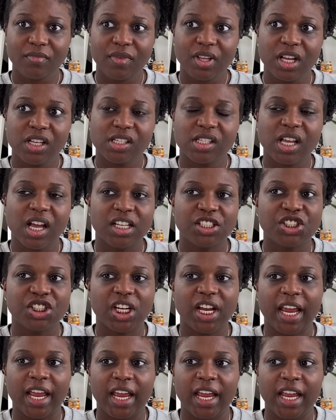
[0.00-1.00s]
such
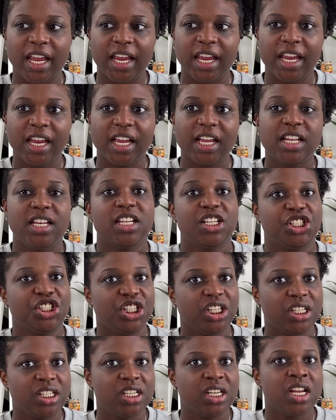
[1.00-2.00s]
a
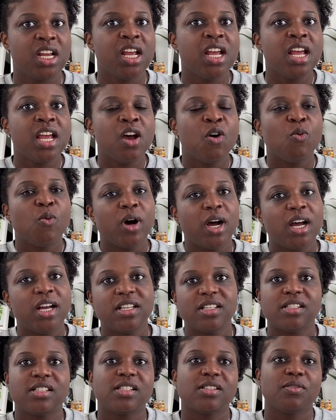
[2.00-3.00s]
condition
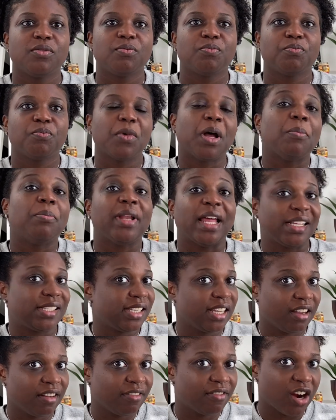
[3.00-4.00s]
was a
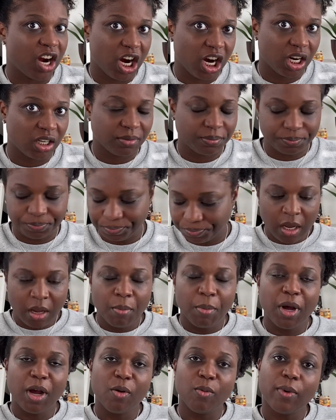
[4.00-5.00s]
blessing for her.
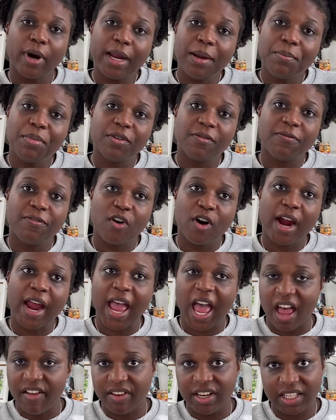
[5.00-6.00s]
But right before
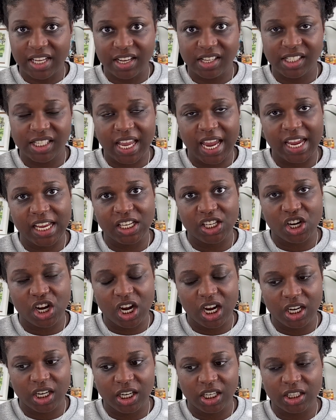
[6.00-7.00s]
having their second
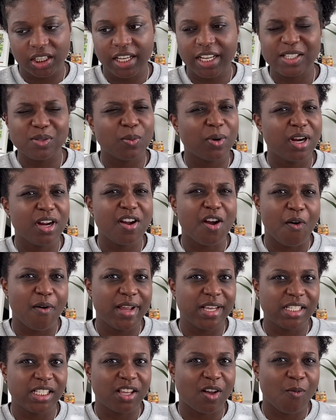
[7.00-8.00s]
daughter, things weren't
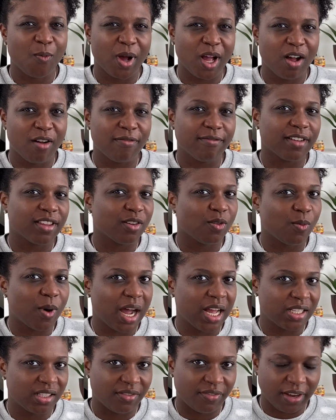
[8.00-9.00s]
going so well for the
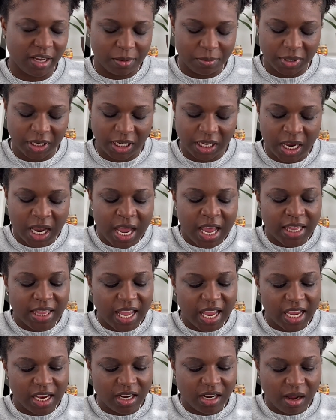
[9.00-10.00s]
Watts family.
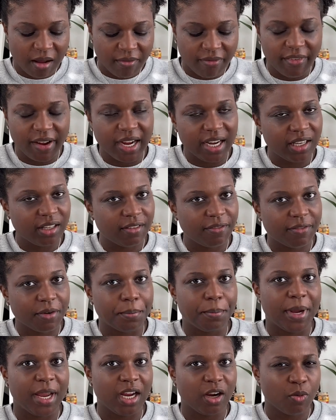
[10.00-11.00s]
They ended up filing for
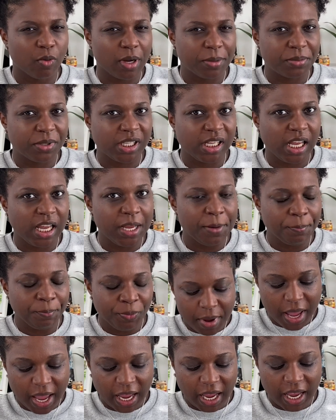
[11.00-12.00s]
bankruptcy,
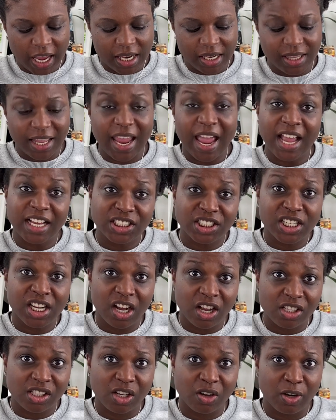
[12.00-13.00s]
and they actually
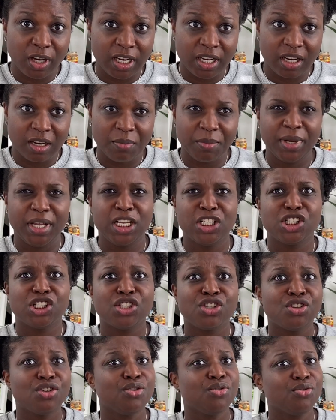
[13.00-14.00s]
also ended up being
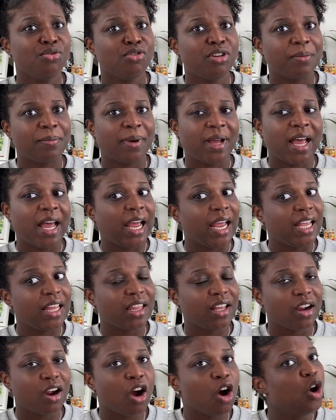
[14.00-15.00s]
sued by
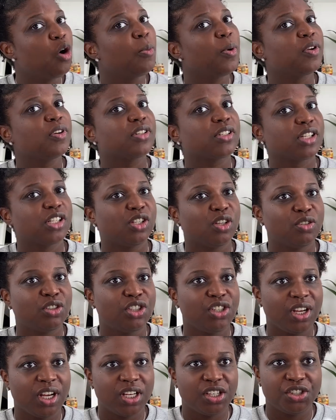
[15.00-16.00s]
their homeowners
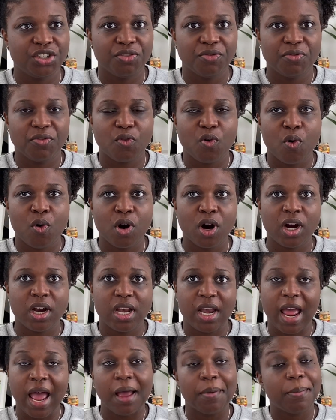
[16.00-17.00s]
association for
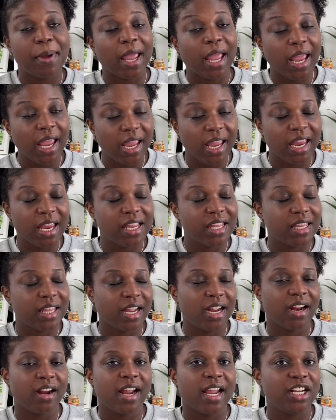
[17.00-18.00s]
not paying
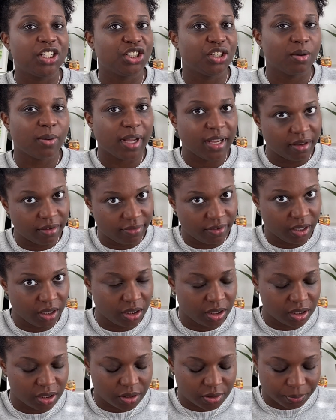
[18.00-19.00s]
their HOA
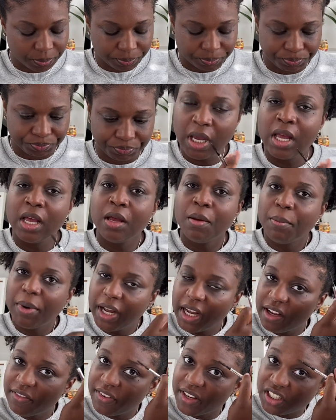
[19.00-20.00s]
fees.
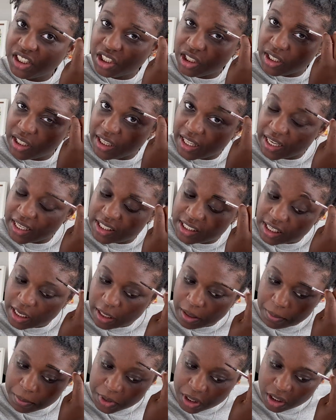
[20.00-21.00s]
But eventually they
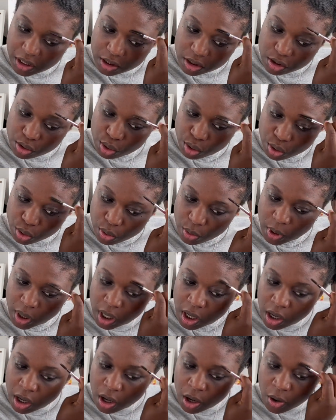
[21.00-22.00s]
seemed to
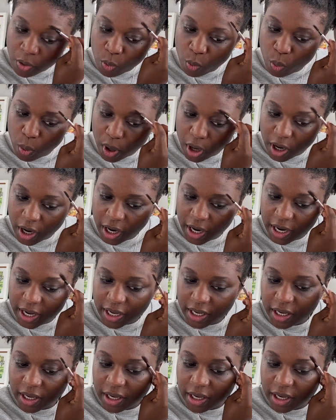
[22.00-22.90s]
work